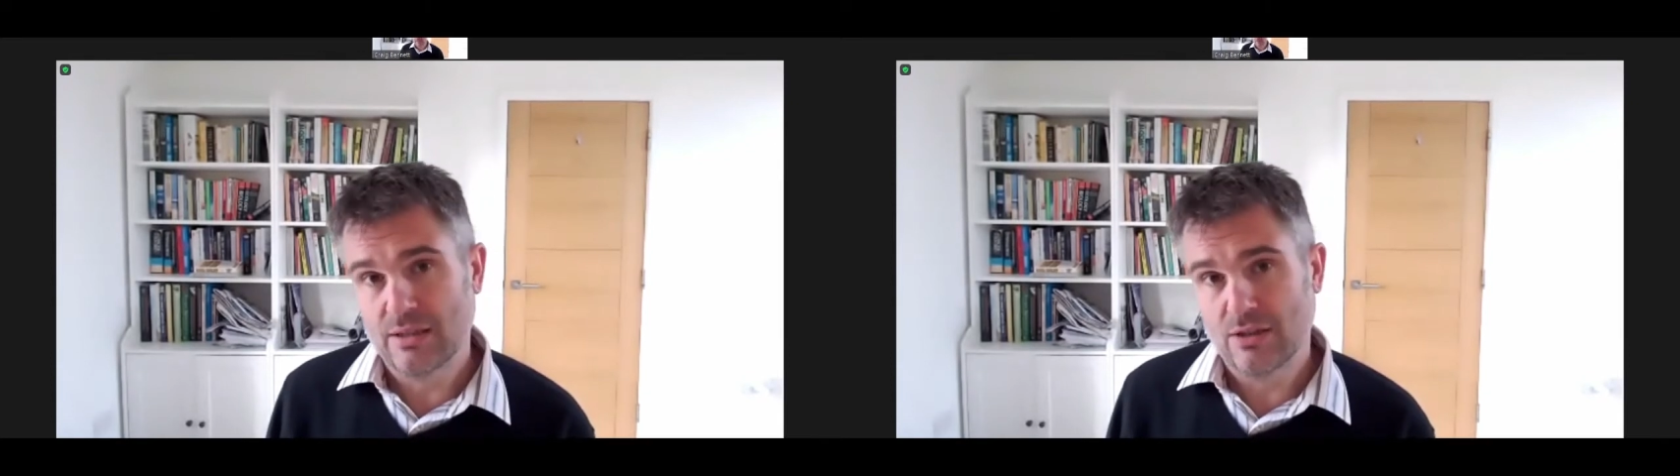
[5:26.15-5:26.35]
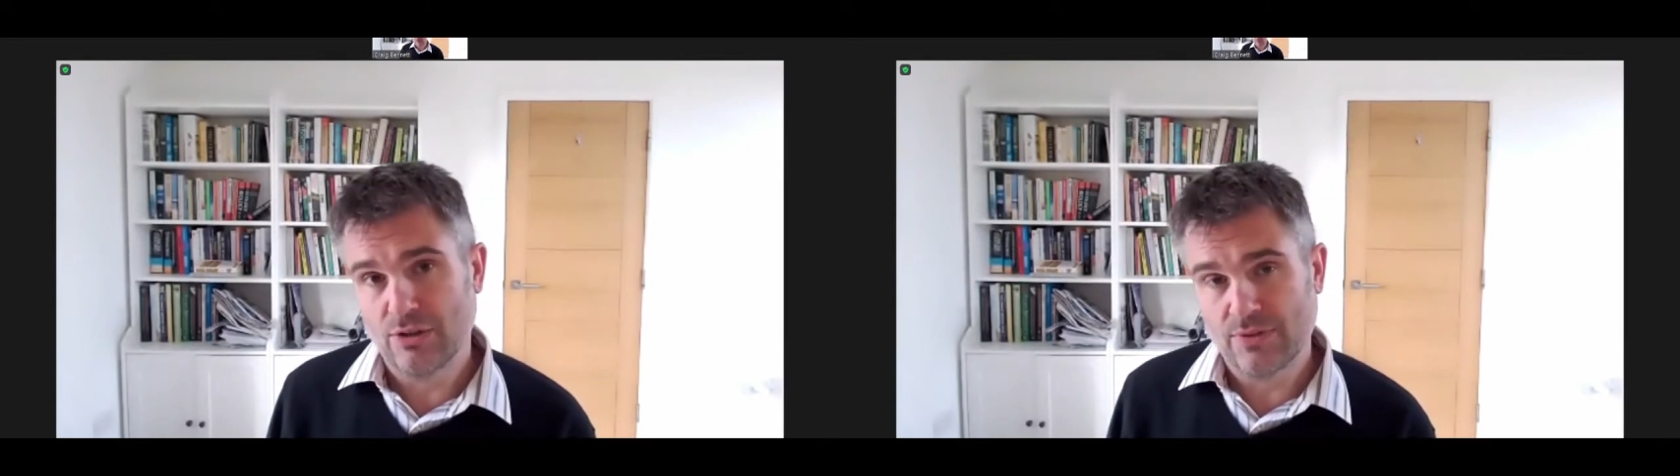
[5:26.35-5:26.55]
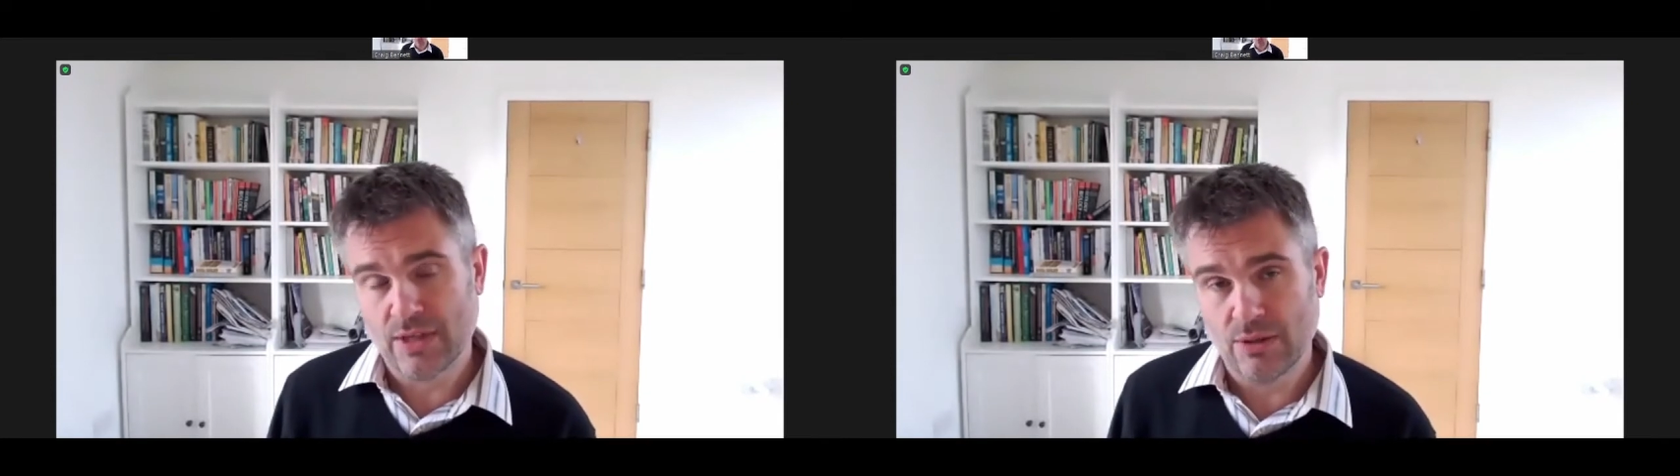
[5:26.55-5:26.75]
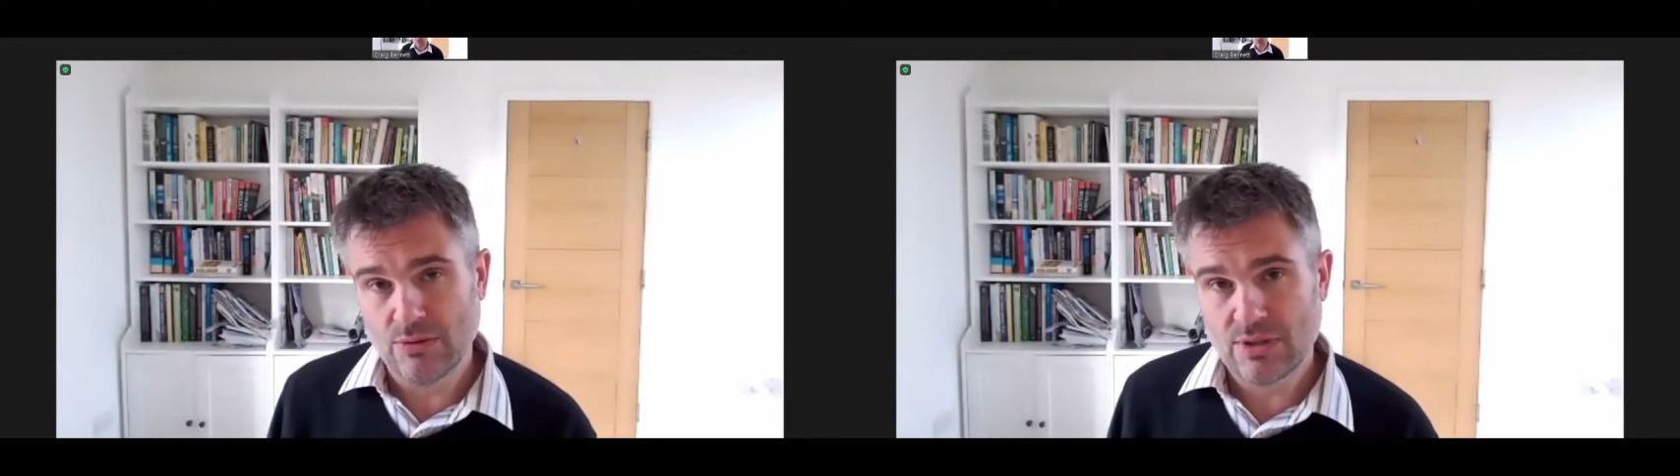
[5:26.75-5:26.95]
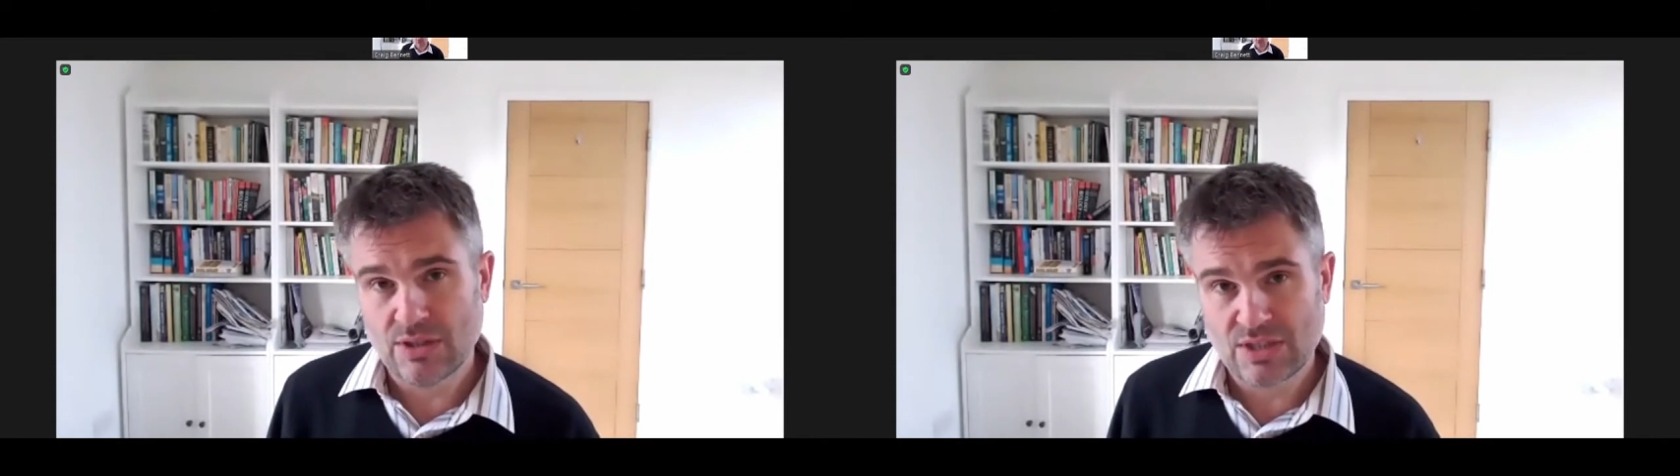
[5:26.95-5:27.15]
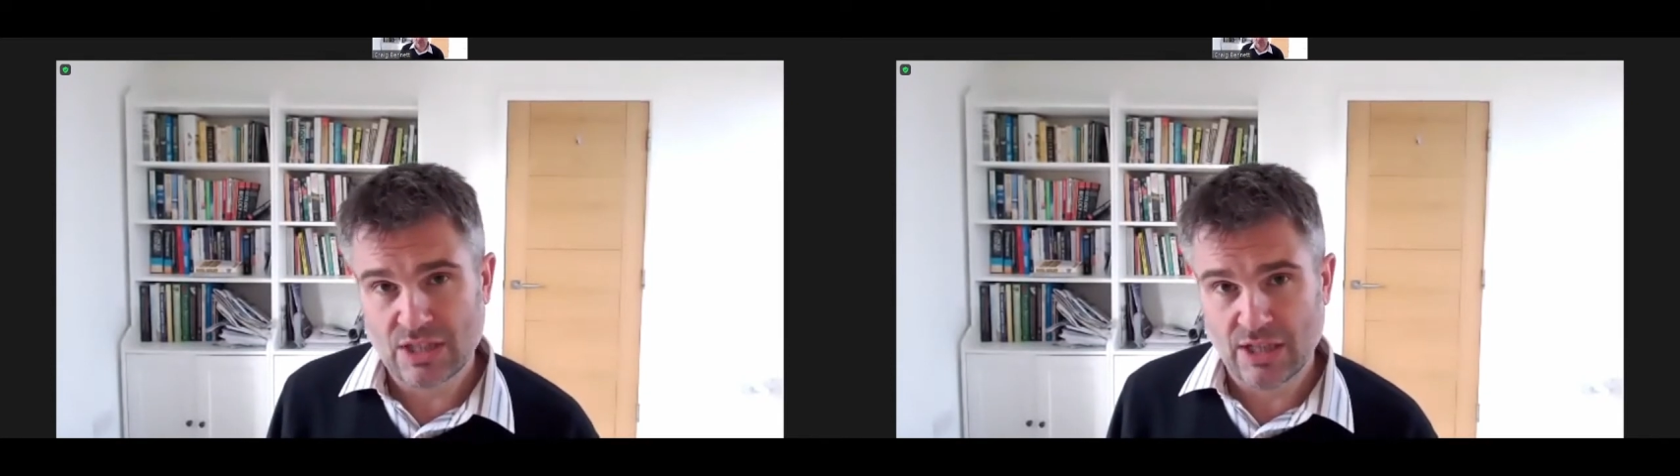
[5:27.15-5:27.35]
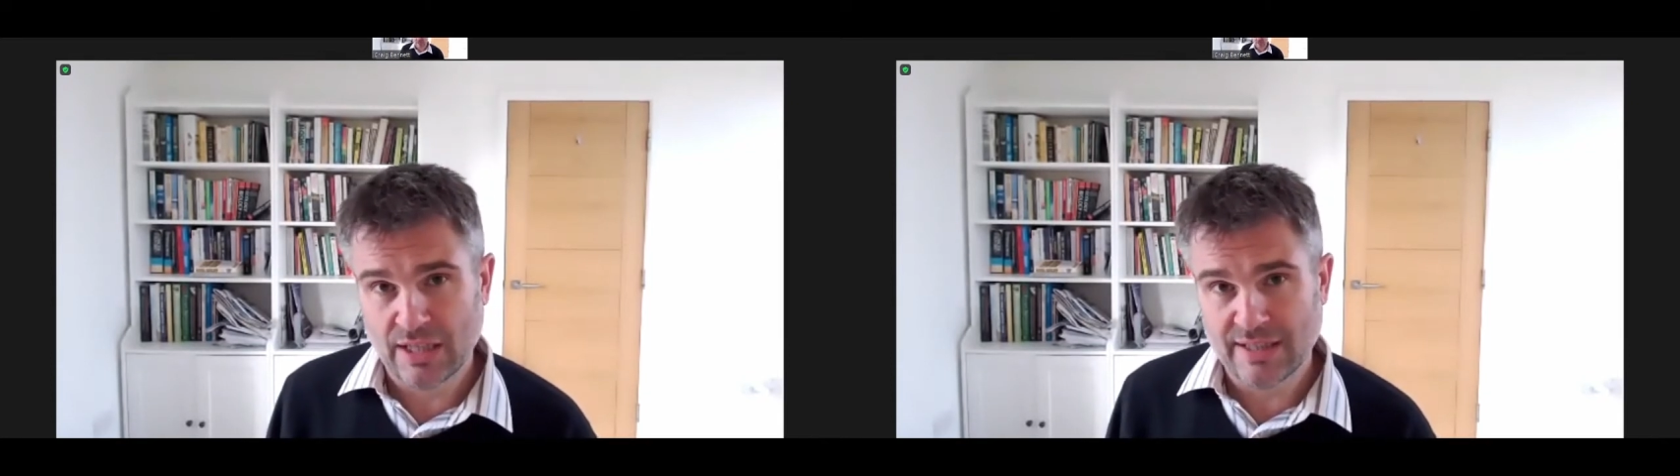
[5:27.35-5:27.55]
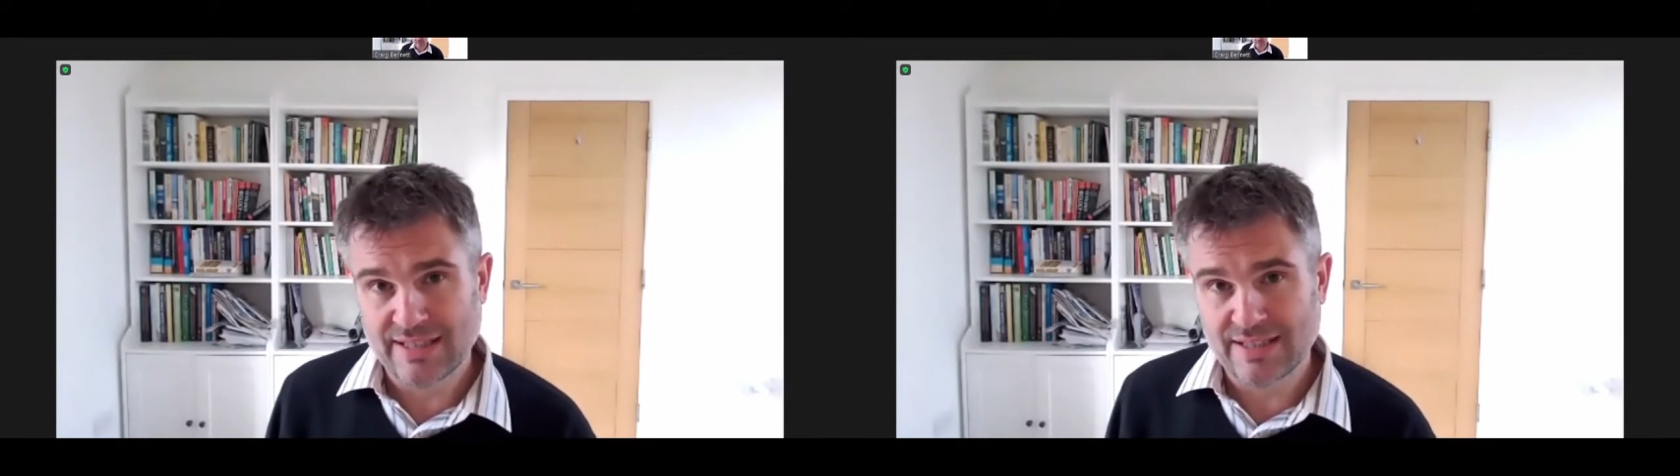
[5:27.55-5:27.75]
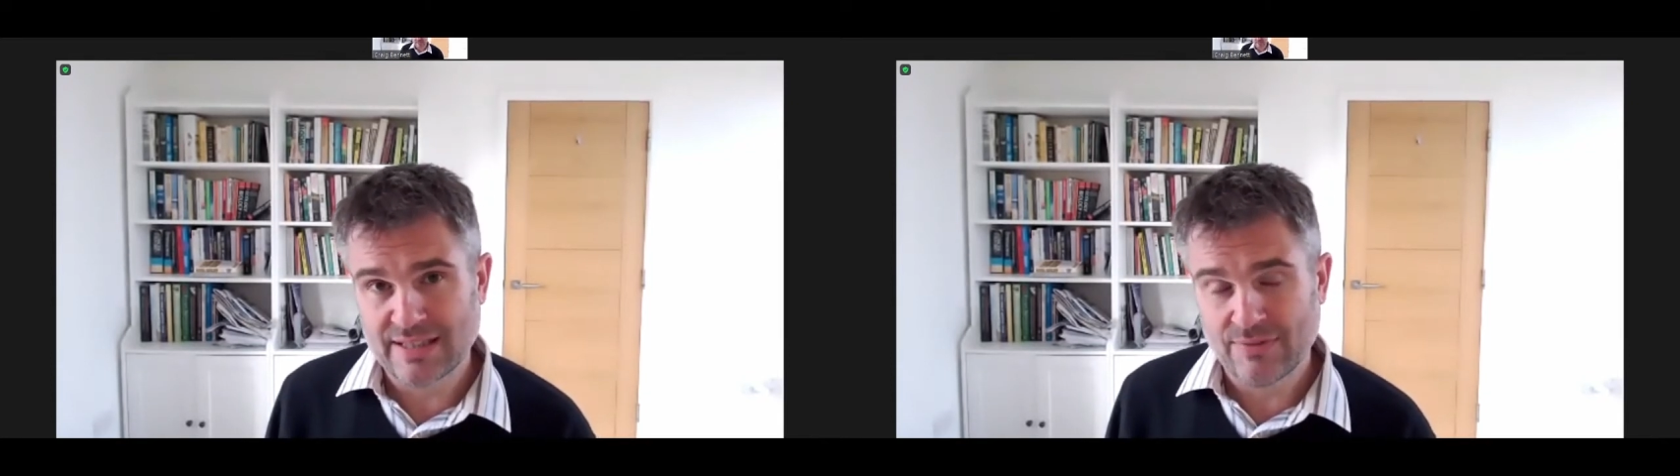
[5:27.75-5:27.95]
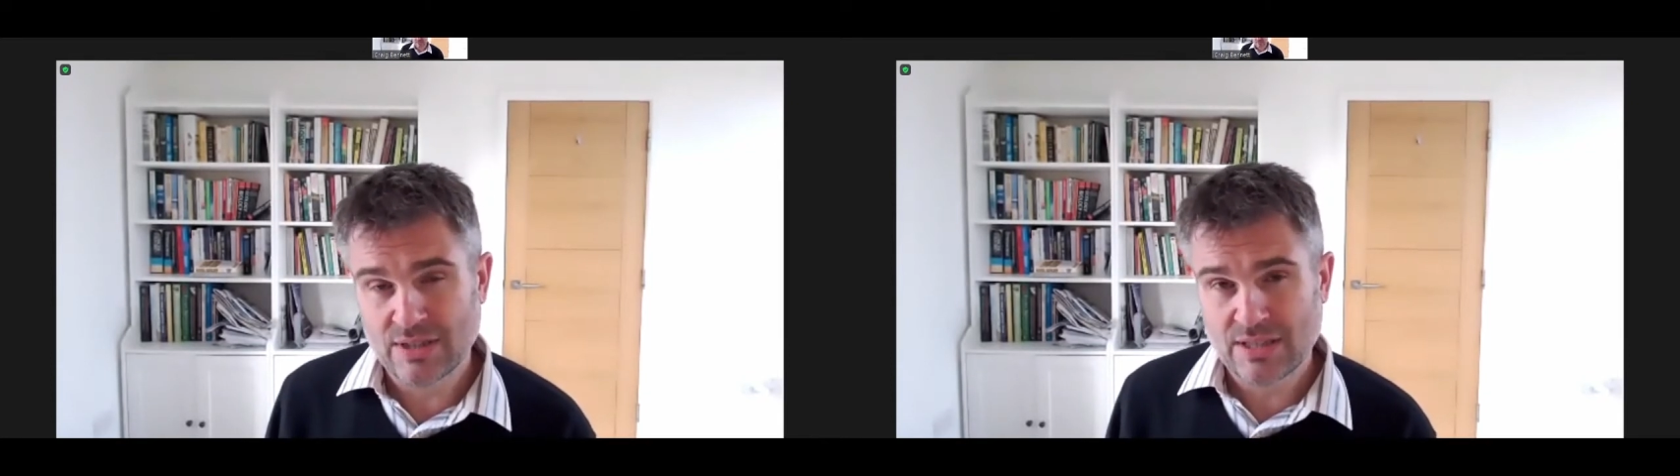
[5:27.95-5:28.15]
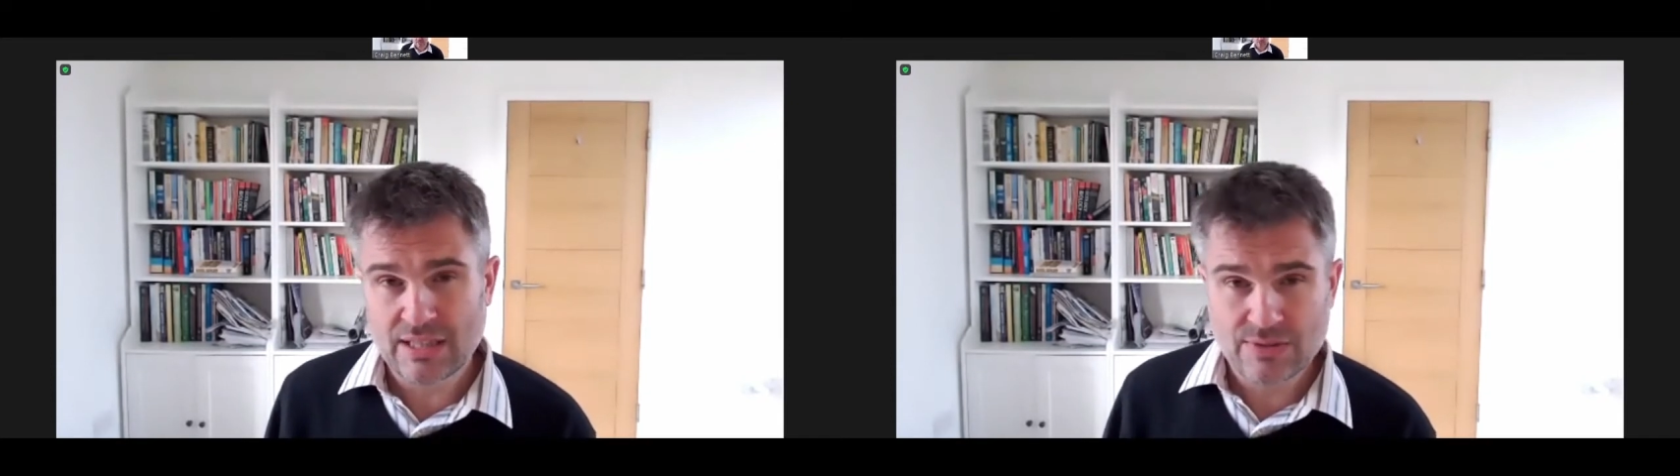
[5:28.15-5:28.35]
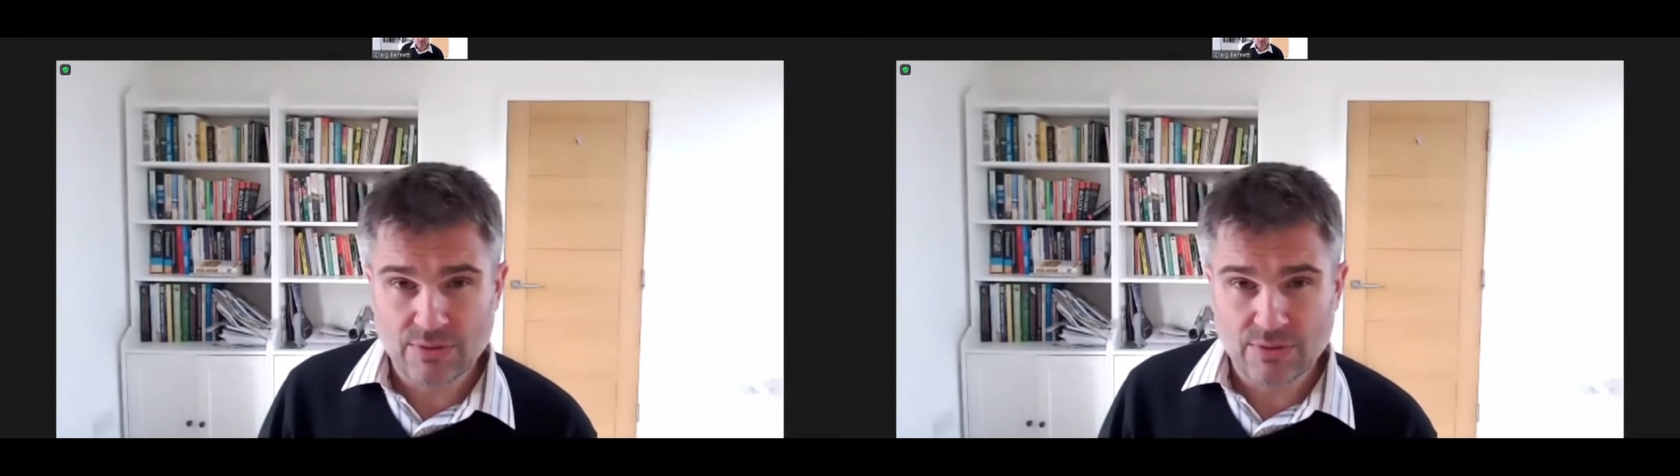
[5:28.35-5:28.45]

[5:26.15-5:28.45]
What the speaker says: of those since the early 1970s,